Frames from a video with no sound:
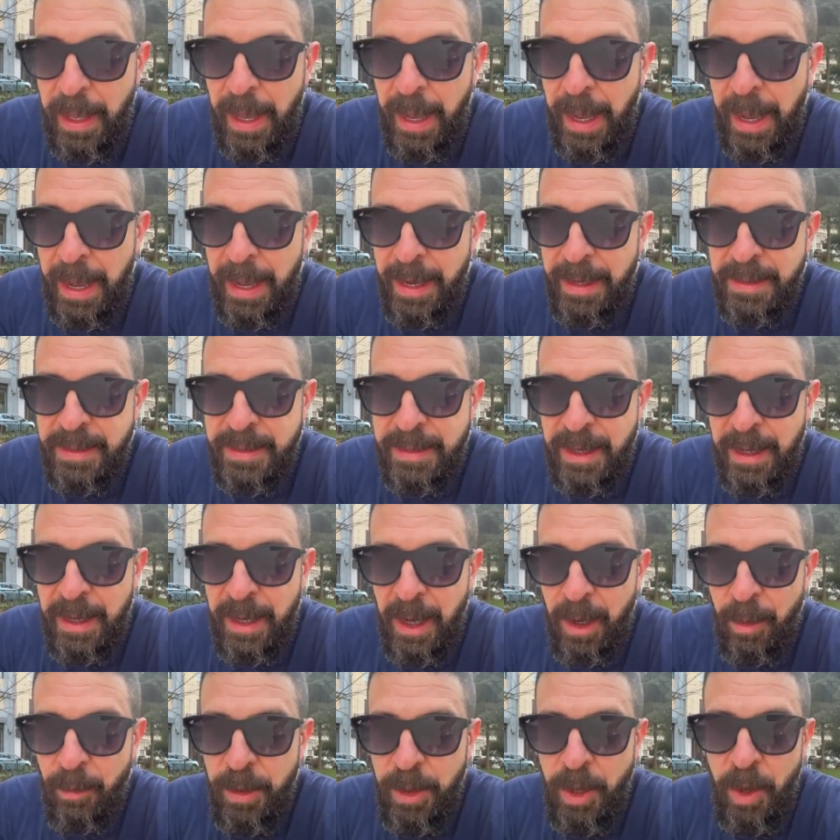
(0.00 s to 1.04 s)
and
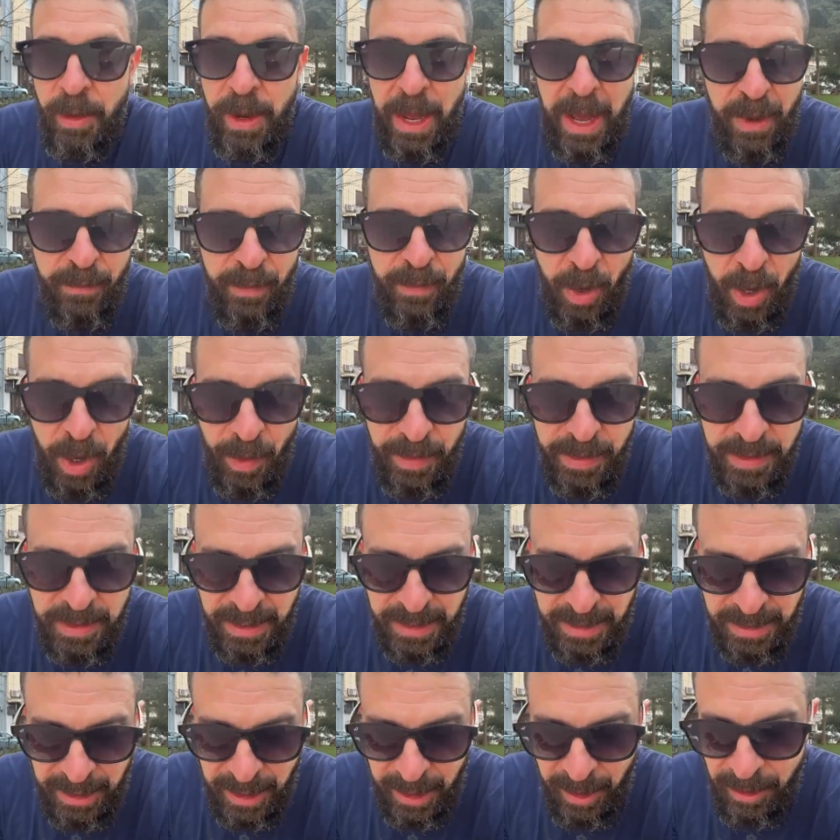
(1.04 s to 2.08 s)
uh, we don't have all the
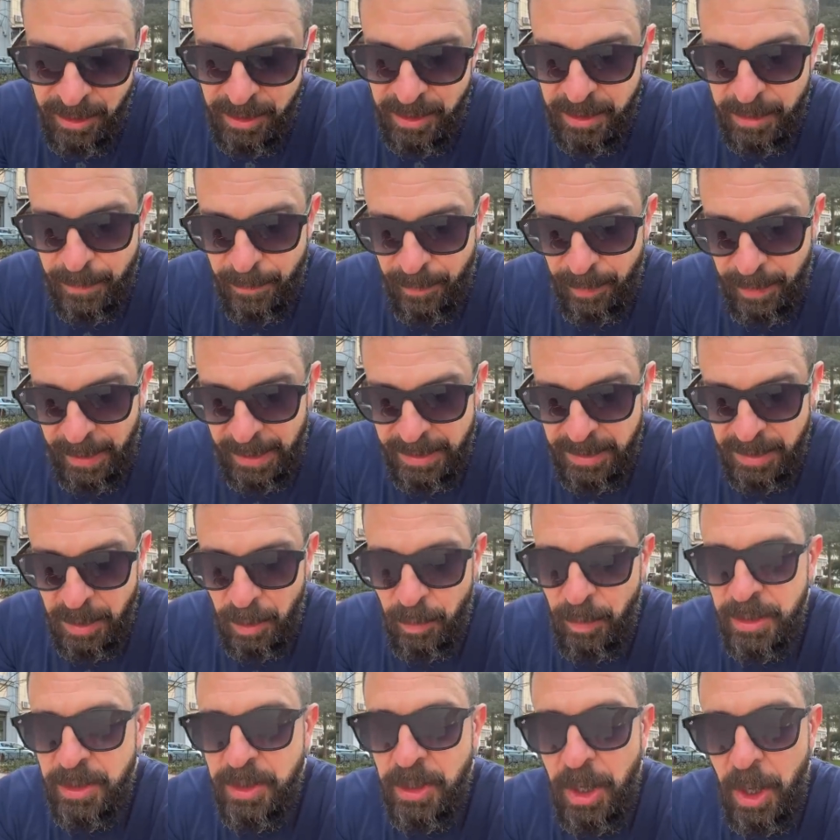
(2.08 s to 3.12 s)
details as to
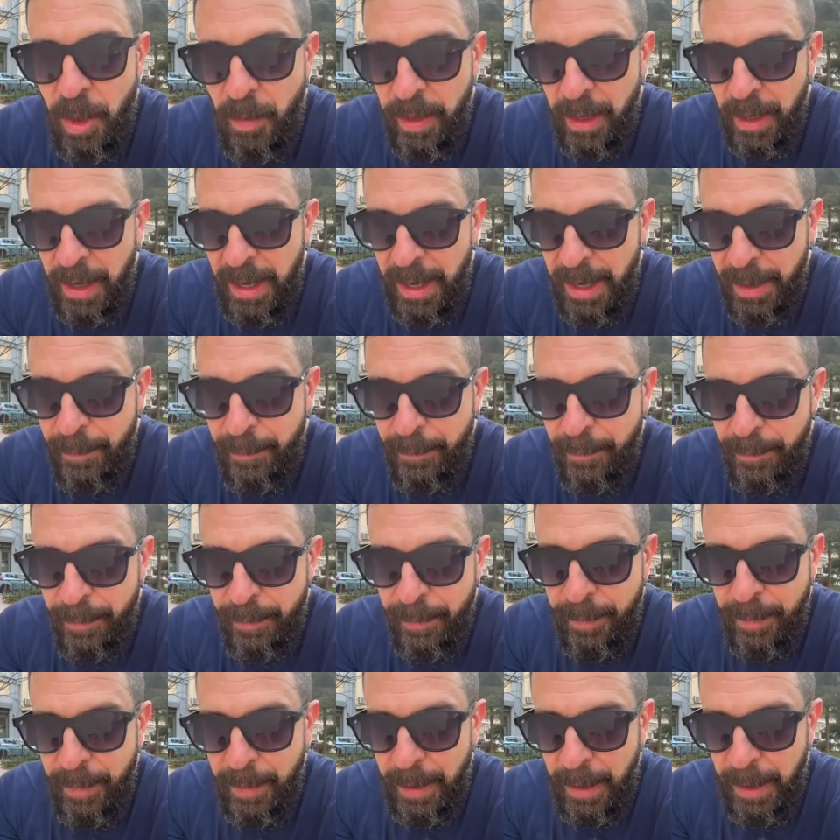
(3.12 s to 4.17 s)
what's going on
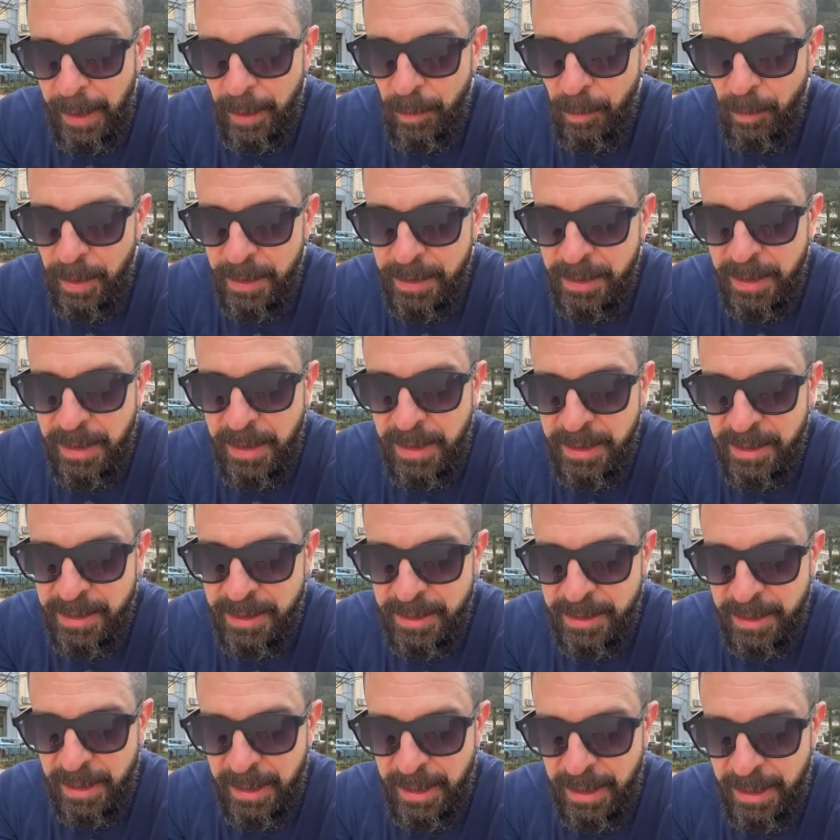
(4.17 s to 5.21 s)
and what
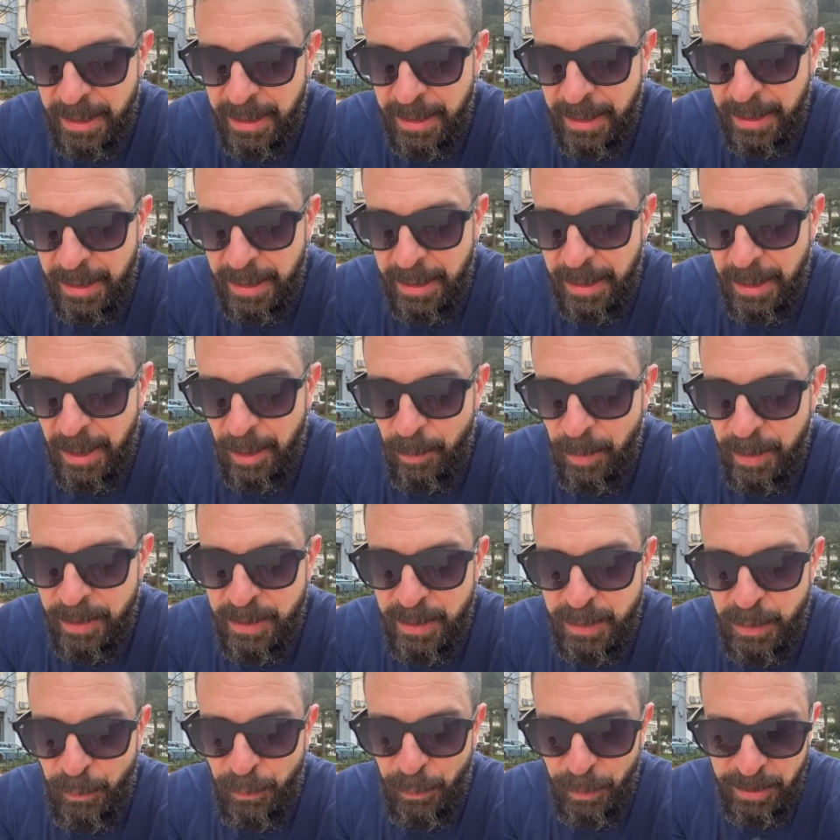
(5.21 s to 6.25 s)
this uh, what
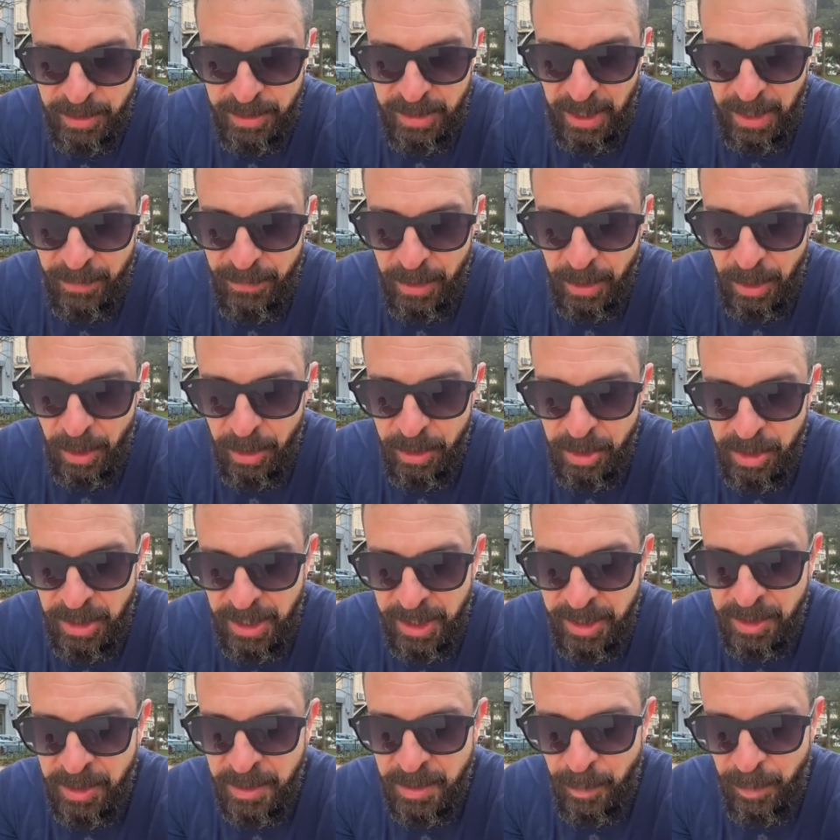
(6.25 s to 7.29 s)
this first day of
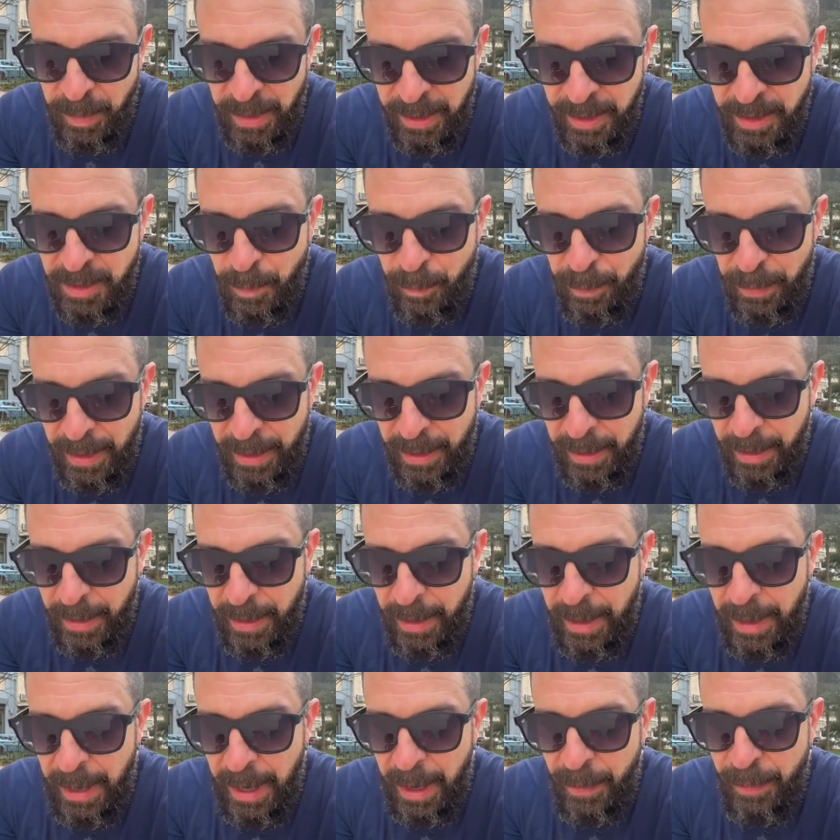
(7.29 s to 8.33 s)
negotiations means. But
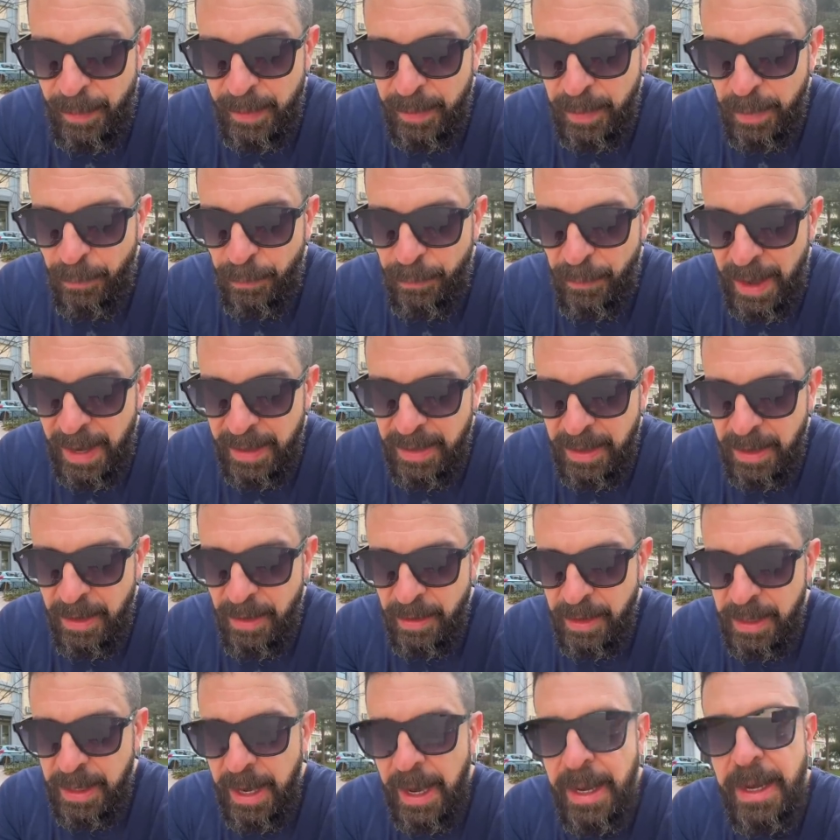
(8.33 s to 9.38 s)
I think the fact that
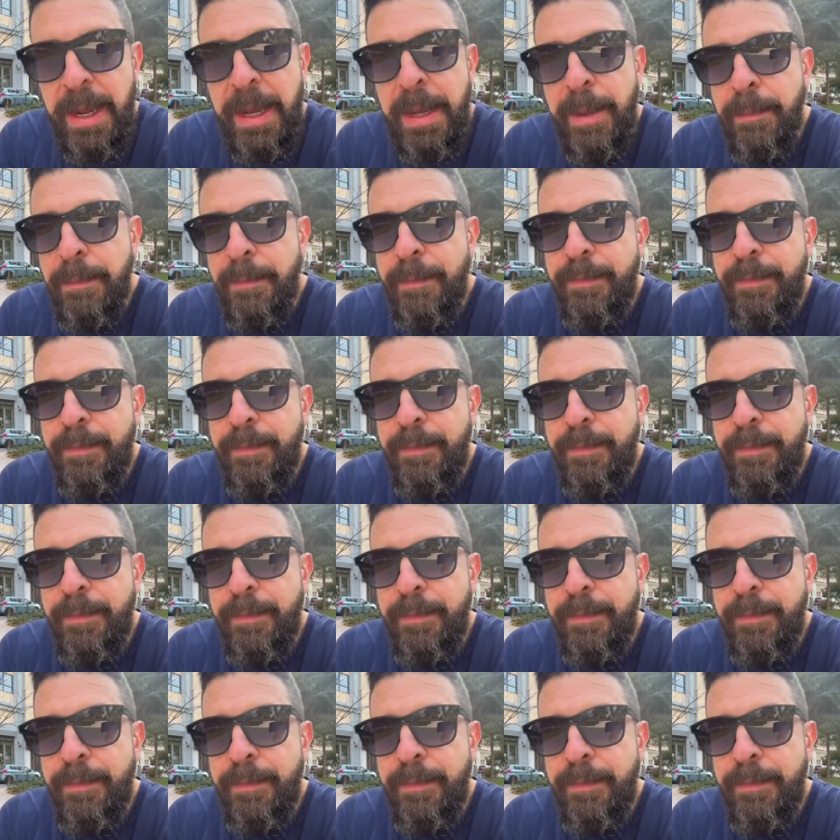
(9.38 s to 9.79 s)
you're getting